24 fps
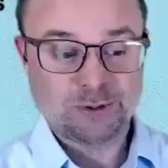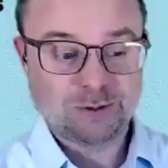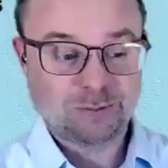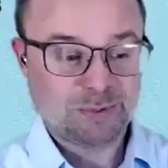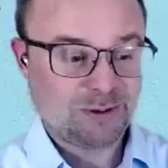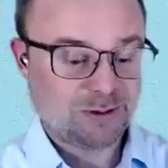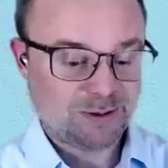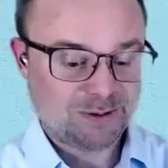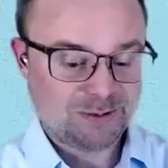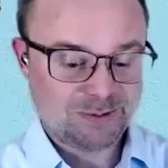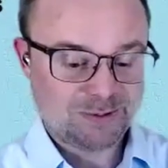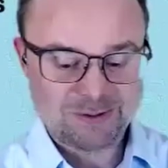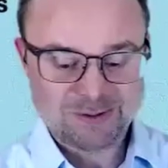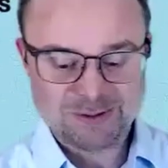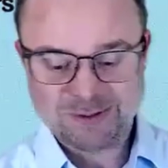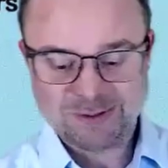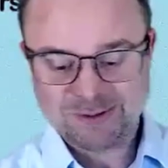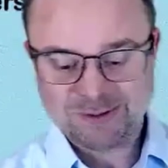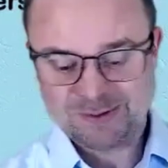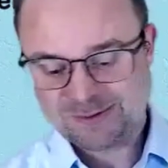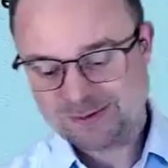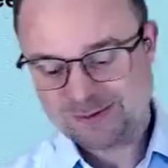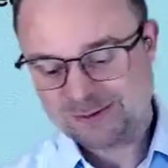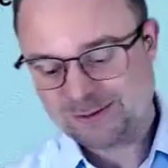
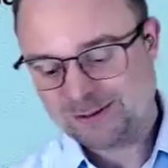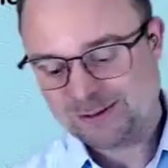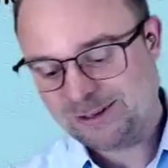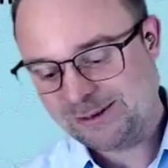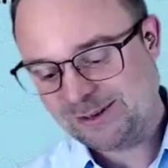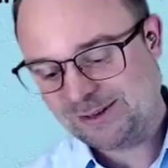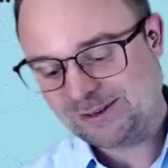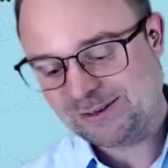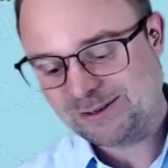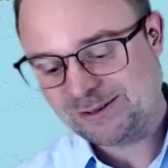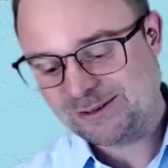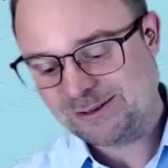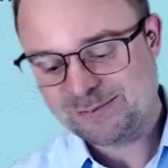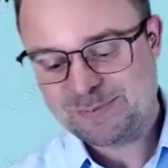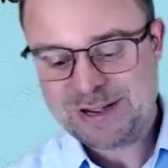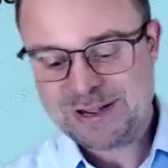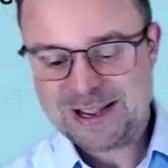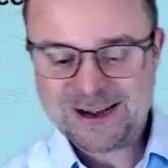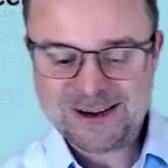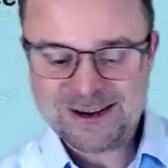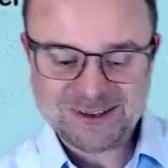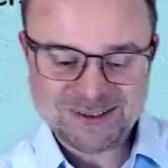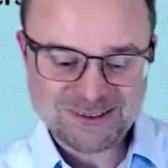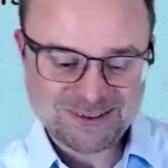because all these Don't
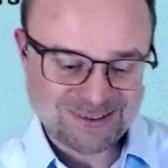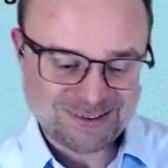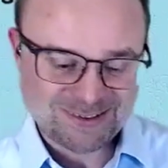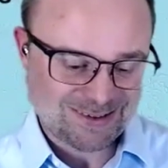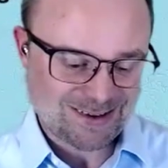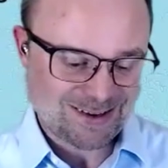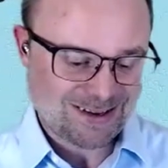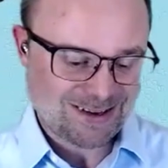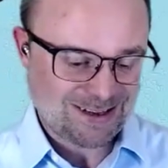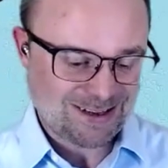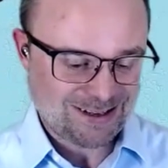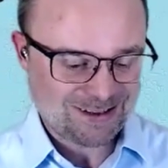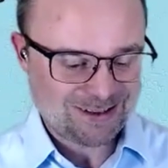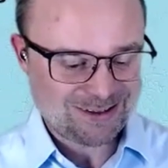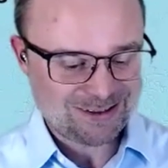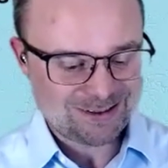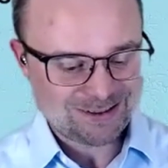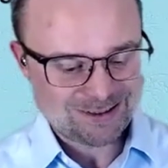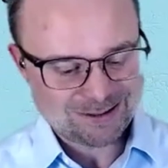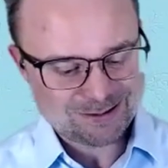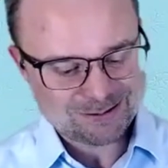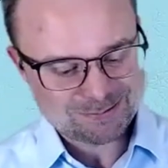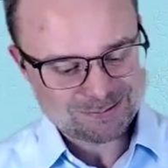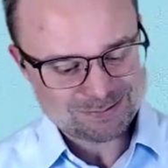Panic
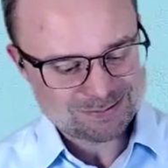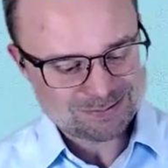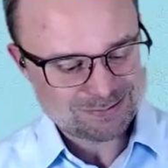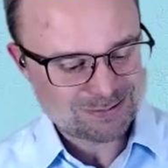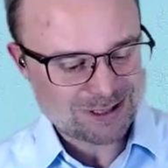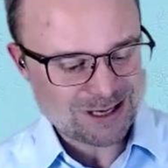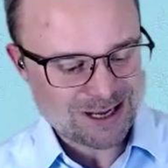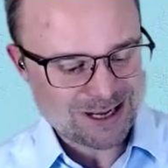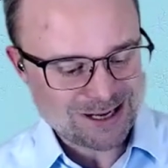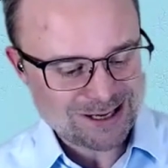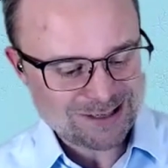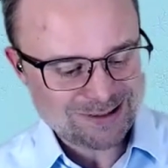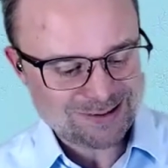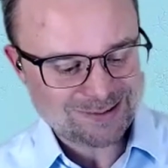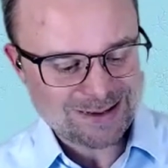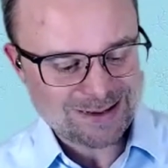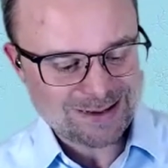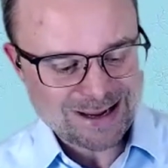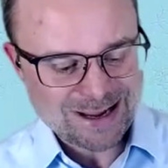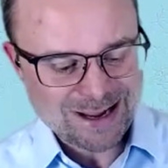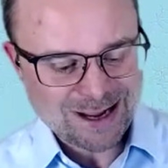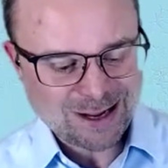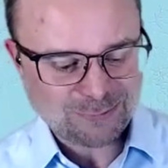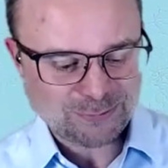guides,
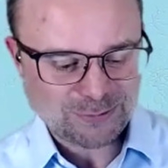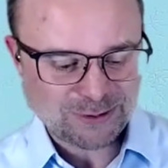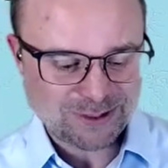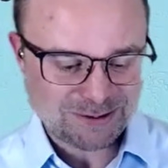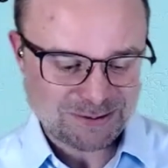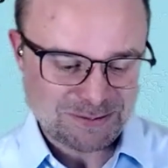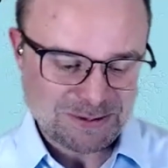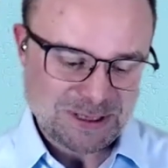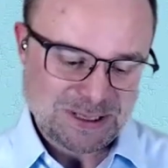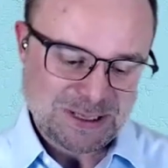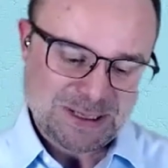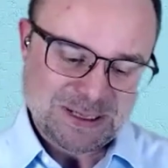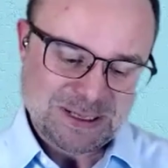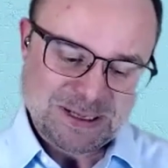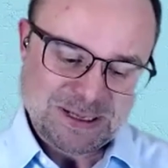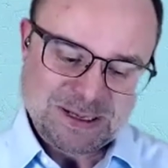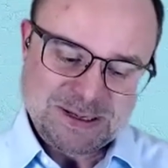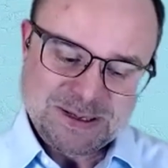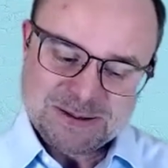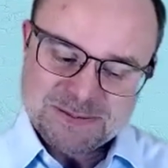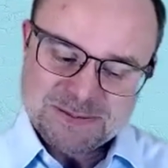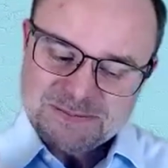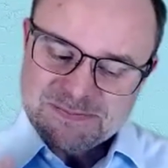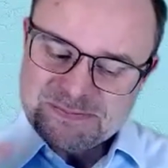they have a
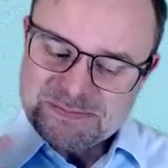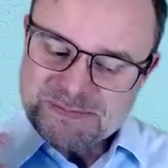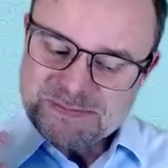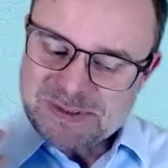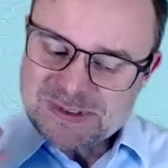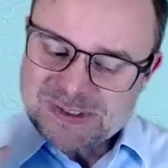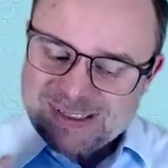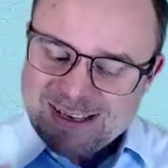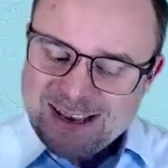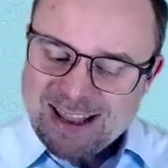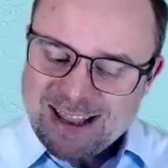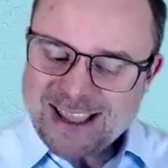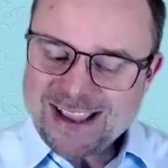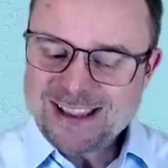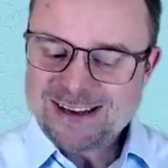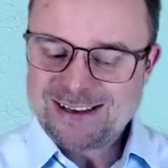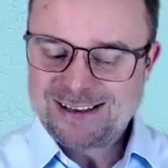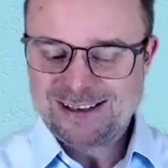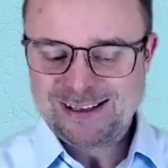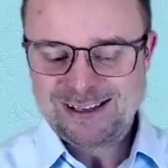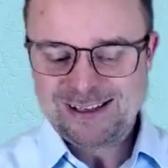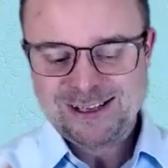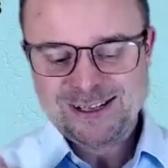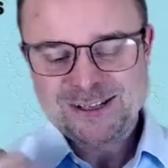
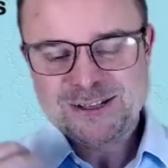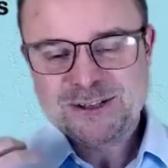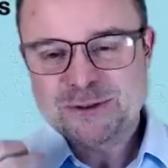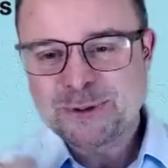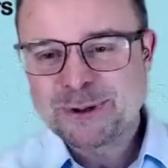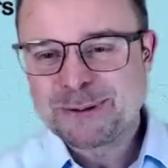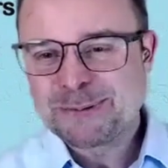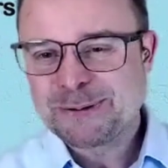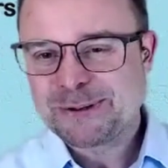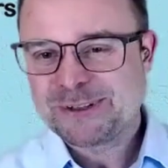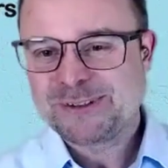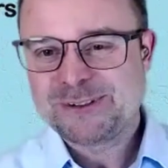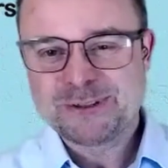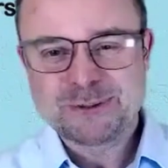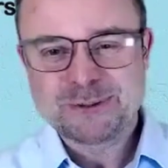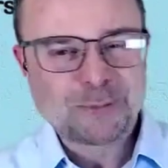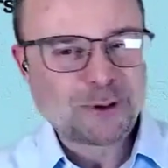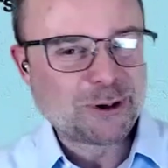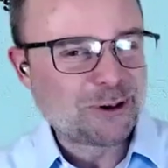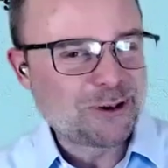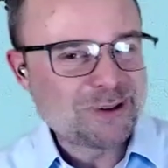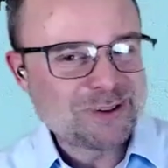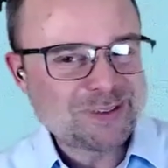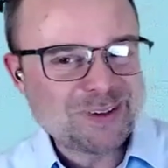slightly
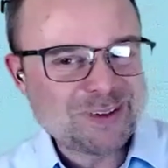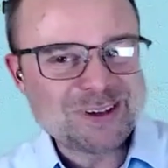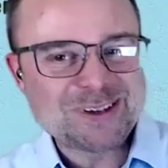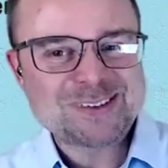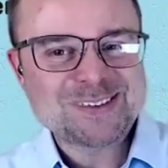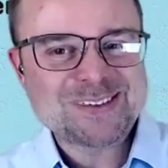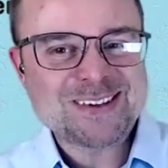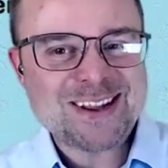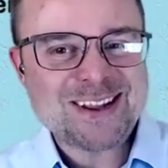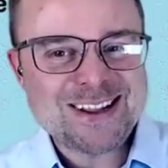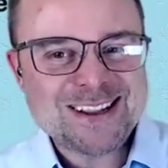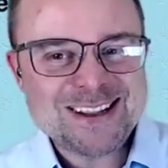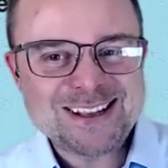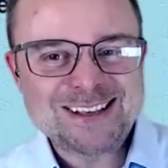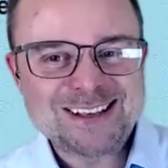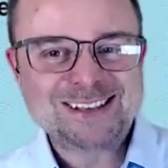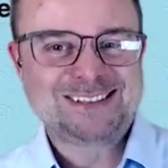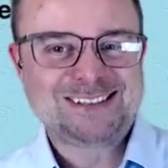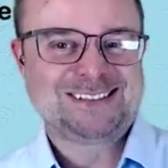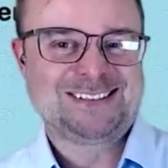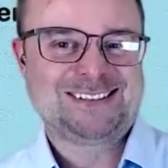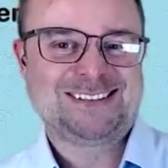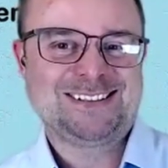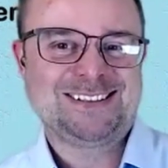humoristic
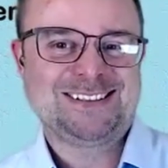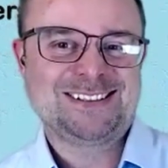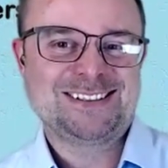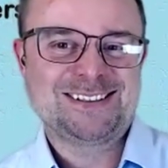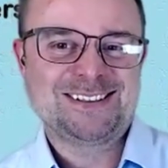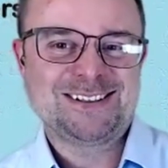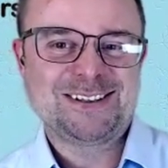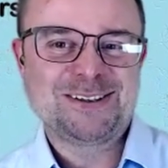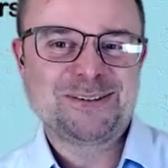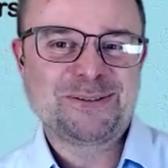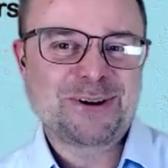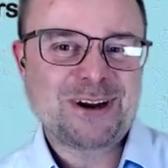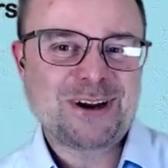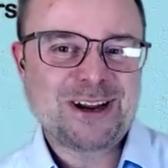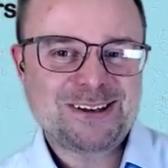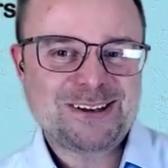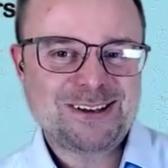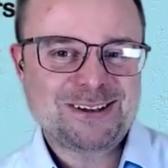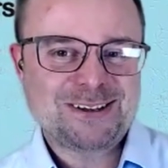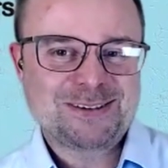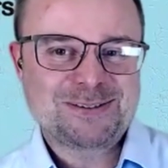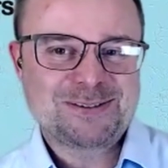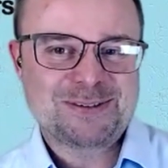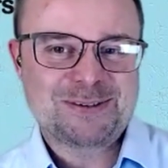style in
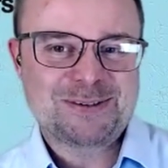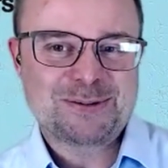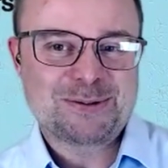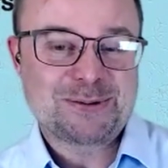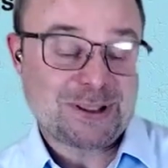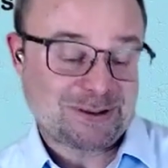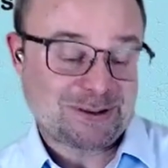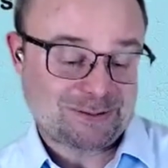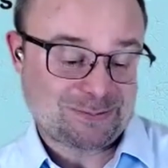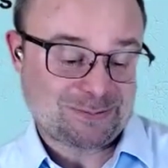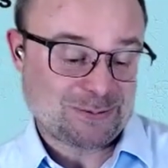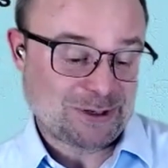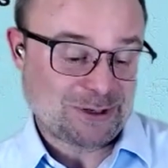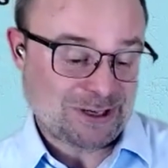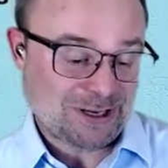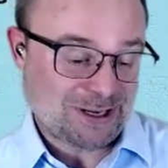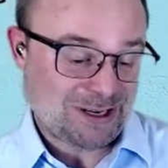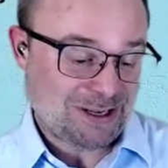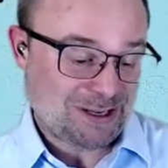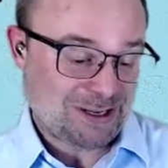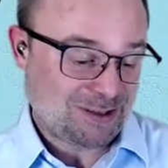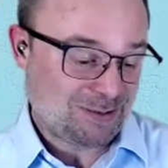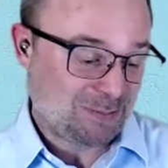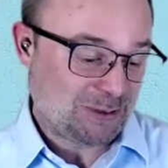writing. So that's what I
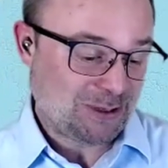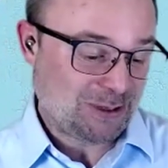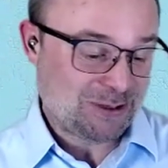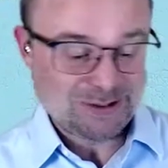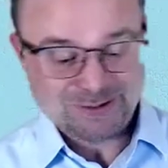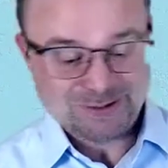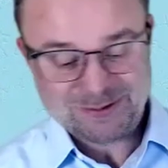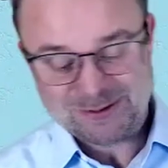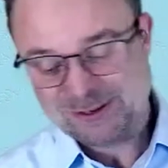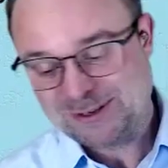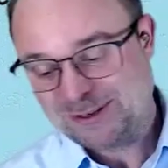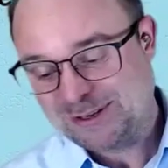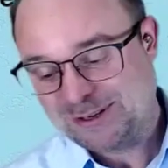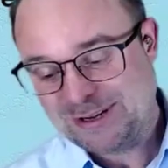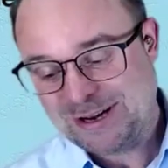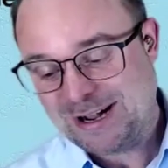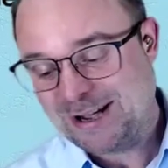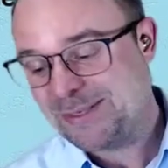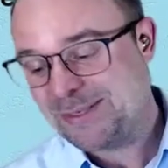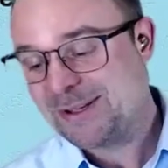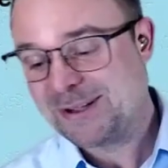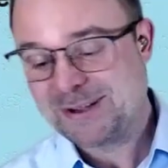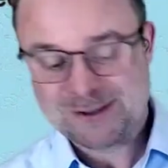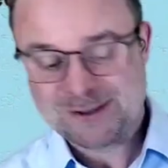experienced in
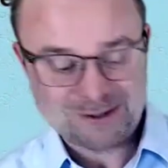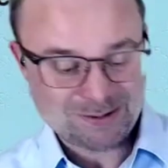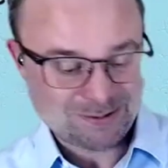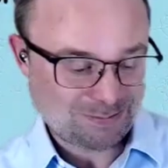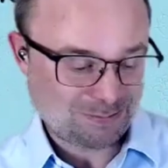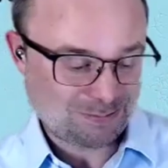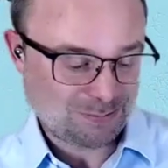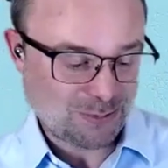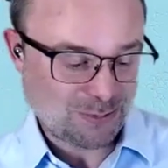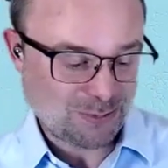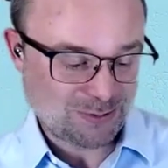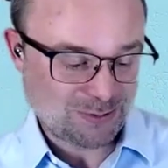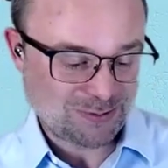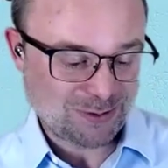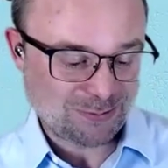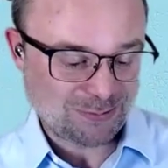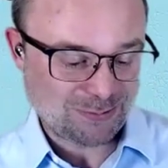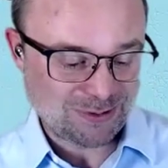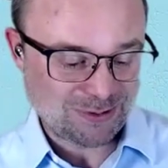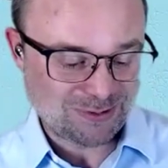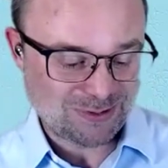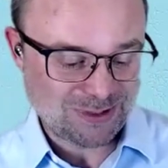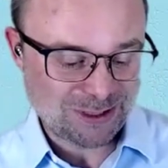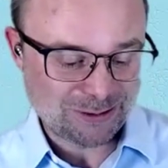other books of
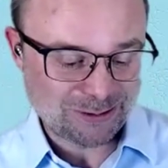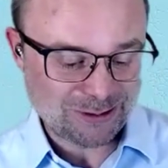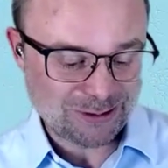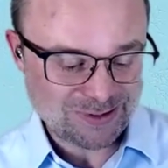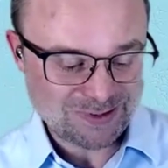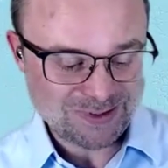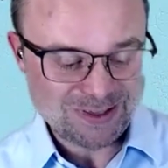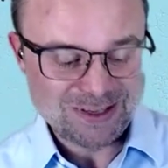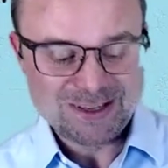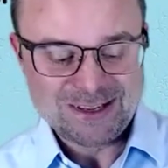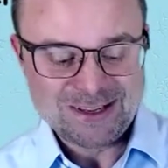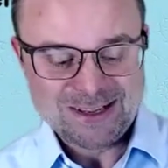the series.